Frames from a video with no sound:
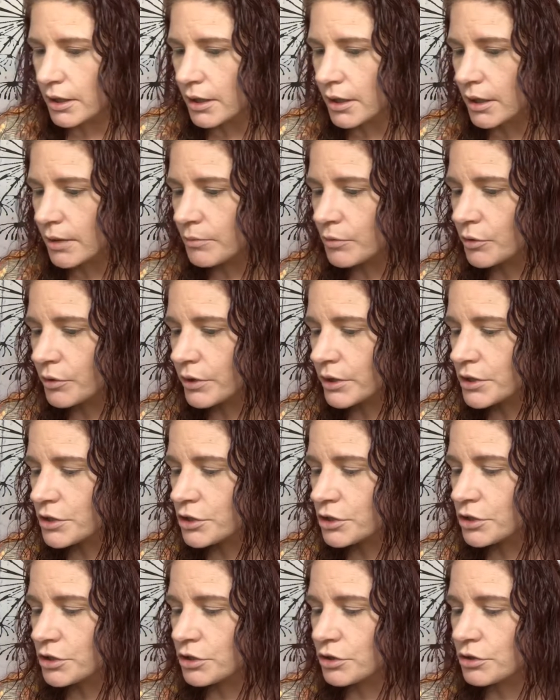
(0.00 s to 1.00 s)
I'm going
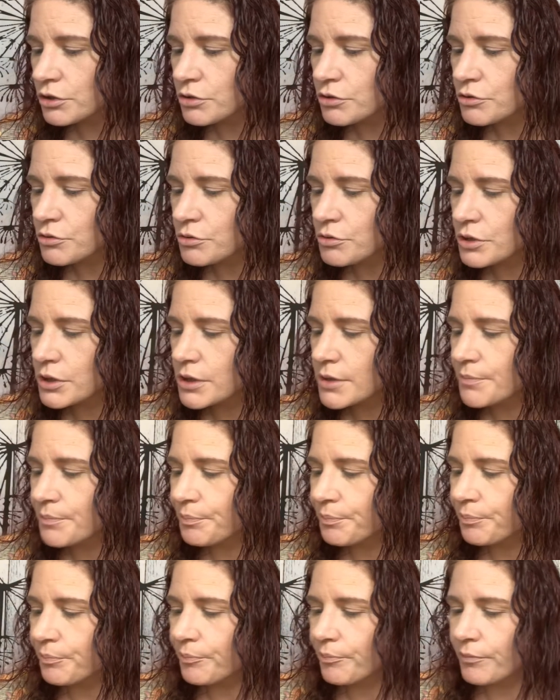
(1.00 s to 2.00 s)
to use
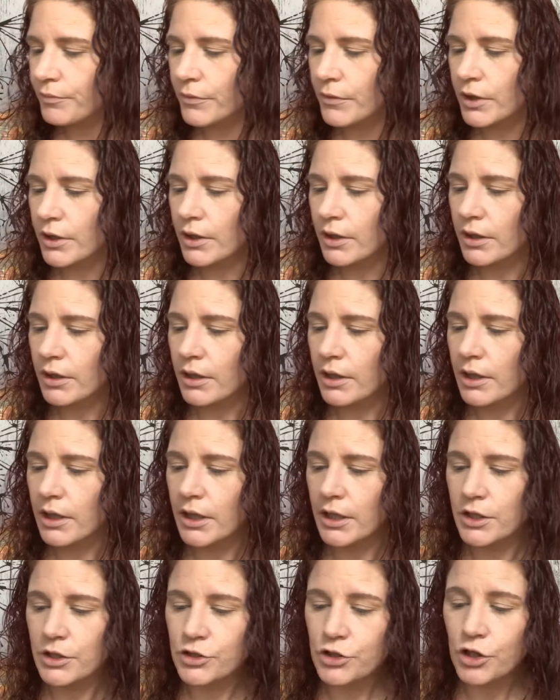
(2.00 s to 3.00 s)

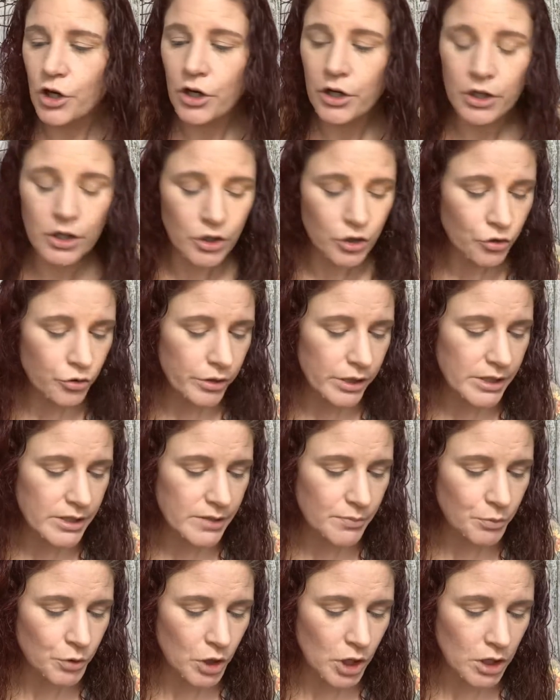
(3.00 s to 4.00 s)
a Tarte crease
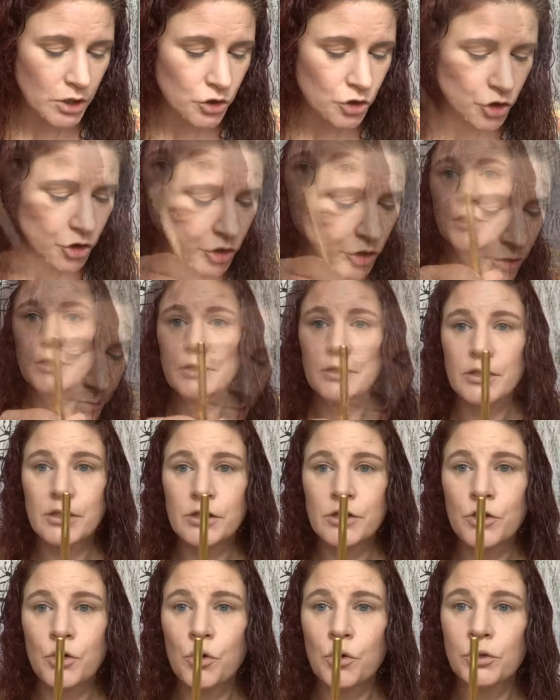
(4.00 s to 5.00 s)
brush. It's
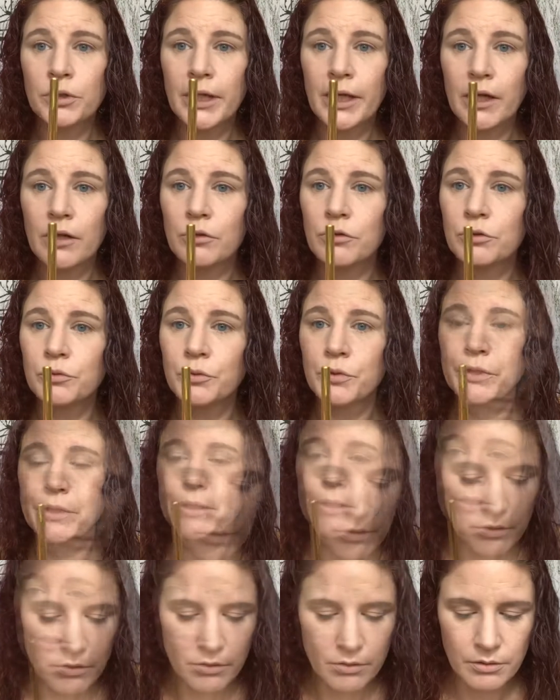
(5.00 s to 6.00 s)
this gold handled
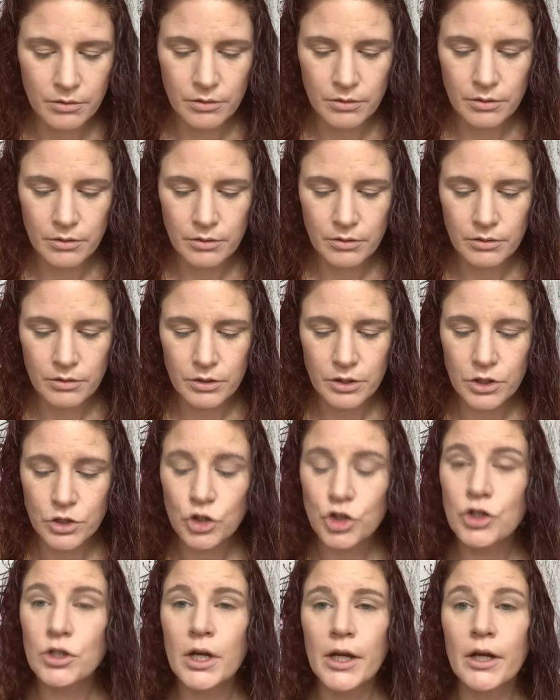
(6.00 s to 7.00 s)
one. The
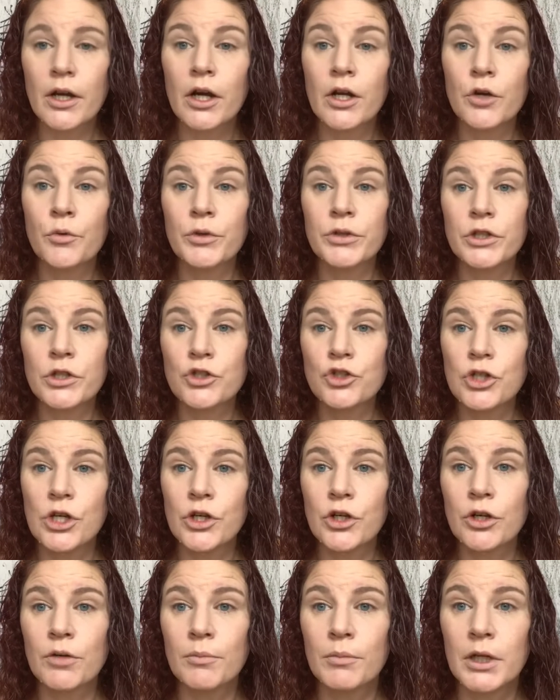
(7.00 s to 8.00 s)
I got it with the Shake
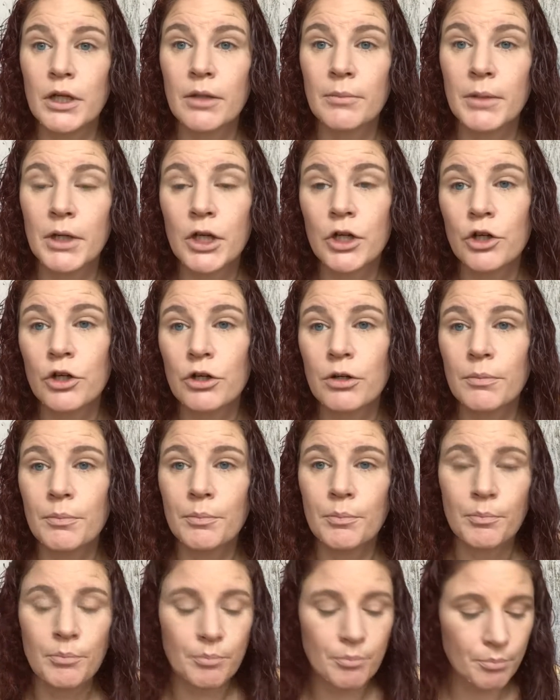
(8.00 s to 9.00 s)
Your Money Maker
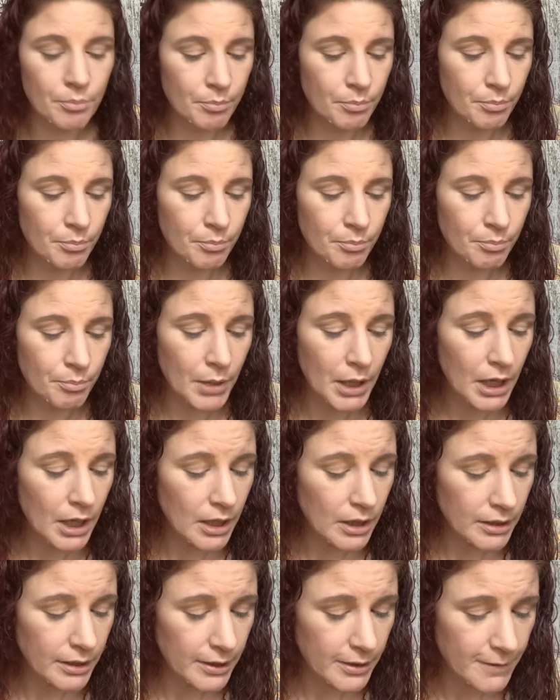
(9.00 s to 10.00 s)

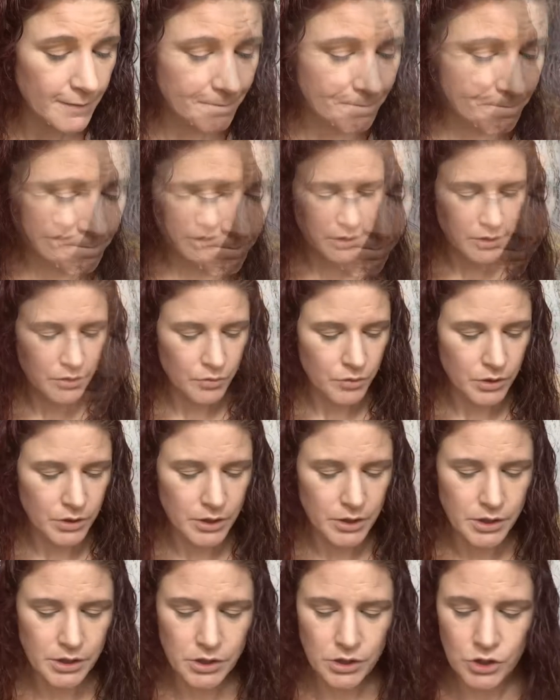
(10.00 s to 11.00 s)
palette. I
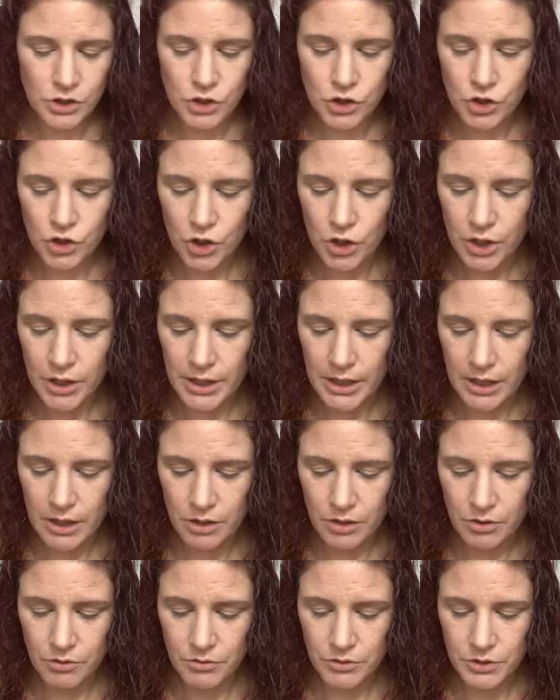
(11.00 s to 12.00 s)
want to start
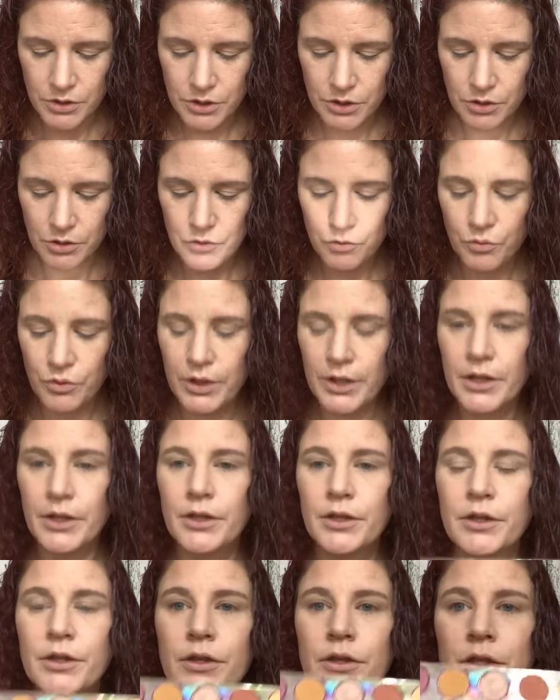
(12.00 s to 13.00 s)
out
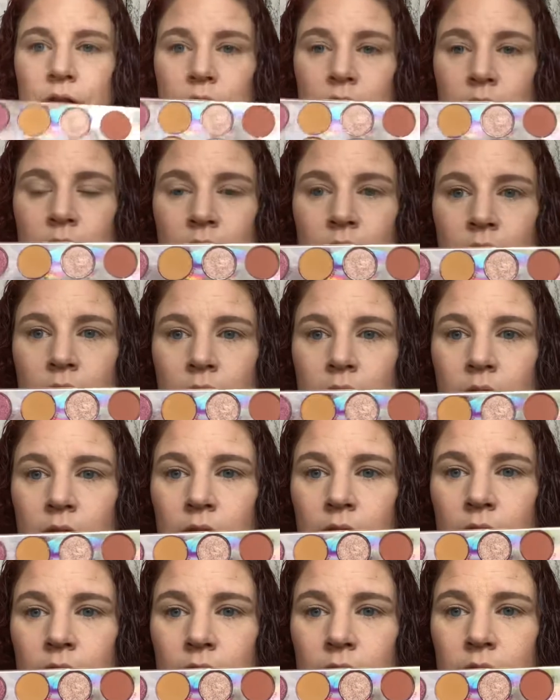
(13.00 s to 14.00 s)
with
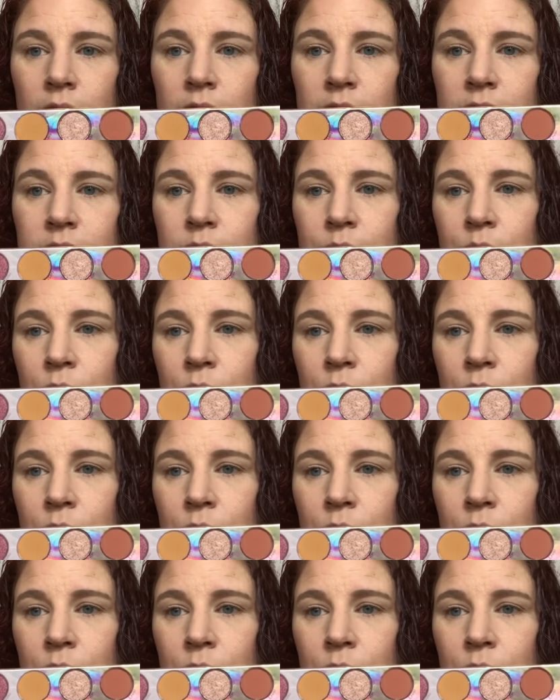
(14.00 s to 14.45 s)
this